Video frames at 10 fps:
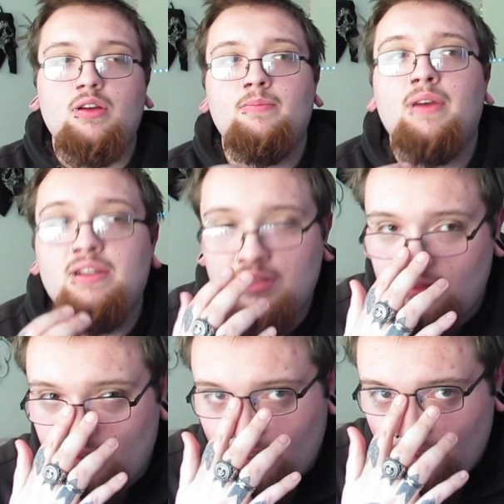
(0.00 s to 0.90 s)

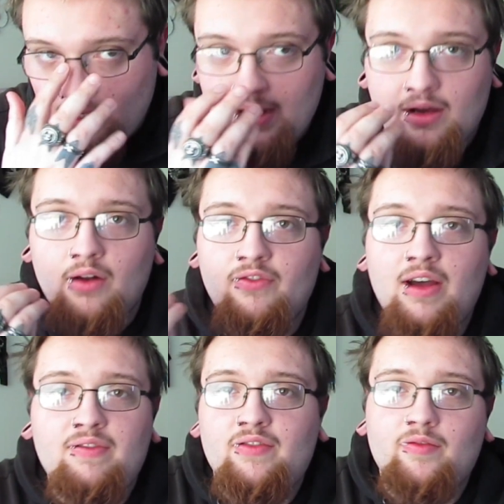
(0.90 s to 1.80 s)
Basically, I called
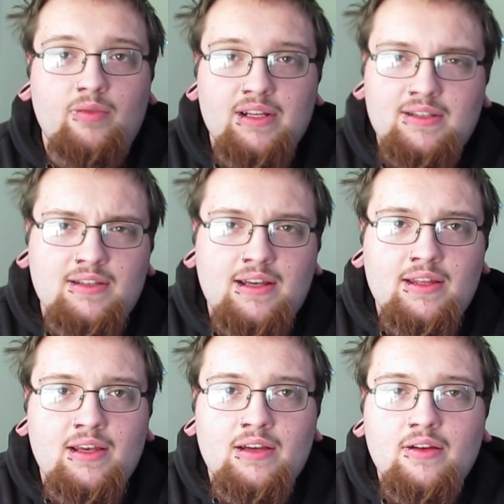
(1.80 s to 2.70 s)
5 different places, I
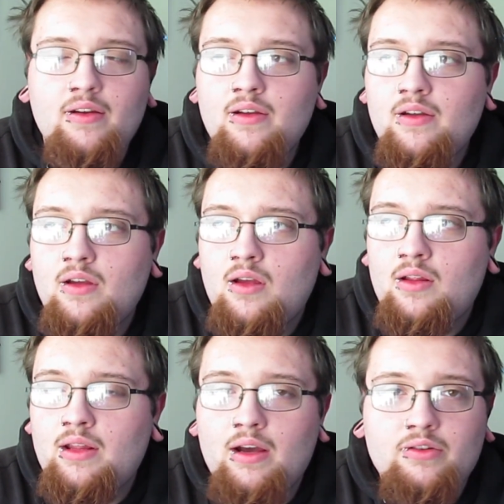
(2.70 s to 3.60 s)
think.
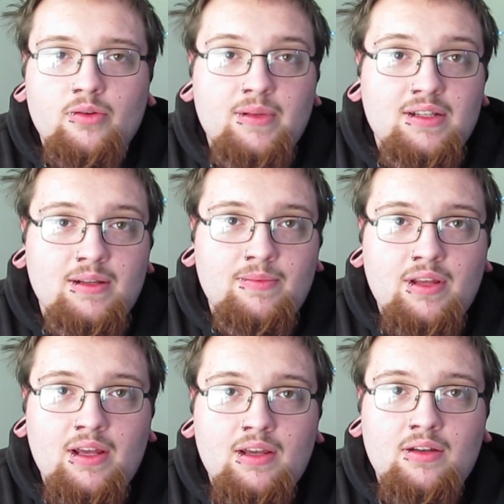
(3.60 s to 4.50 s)
They all told me the same
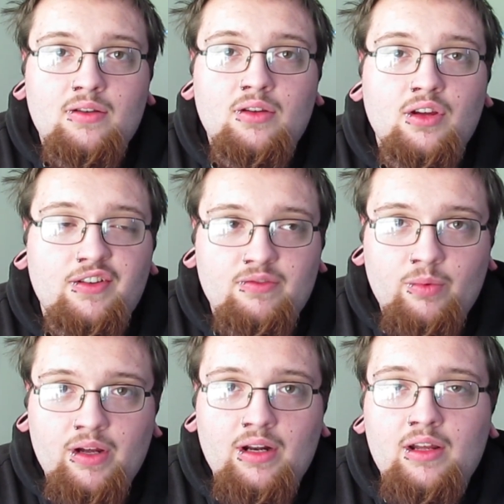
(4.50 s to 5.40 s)
thing. You're going to have to
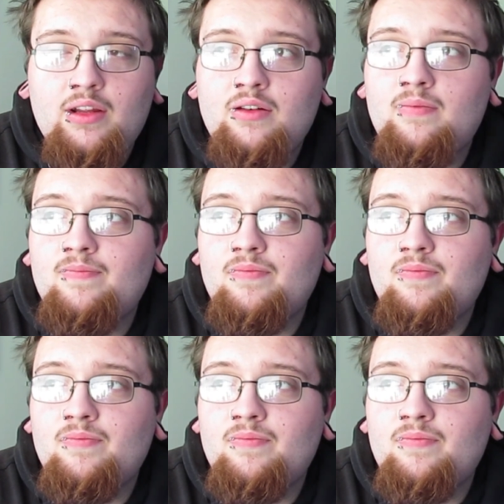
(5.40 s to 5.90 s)
bring it in.